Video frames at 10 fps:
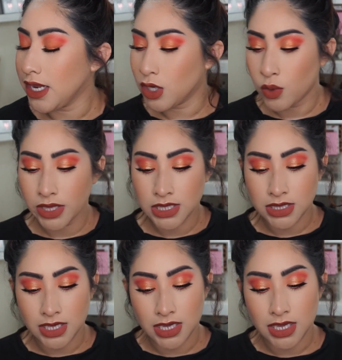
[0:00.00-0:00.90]
and
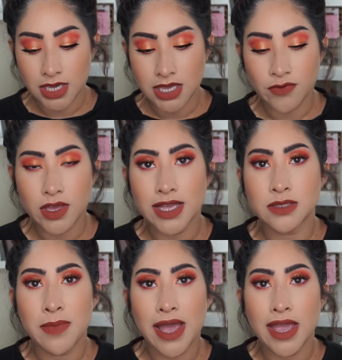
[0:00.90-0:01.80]
quickly give you
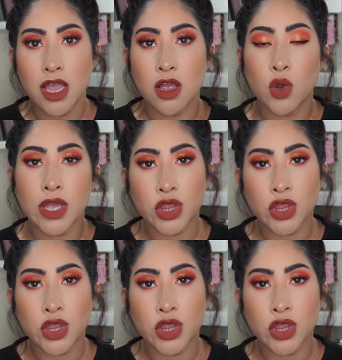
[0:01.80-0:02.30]
guys my quick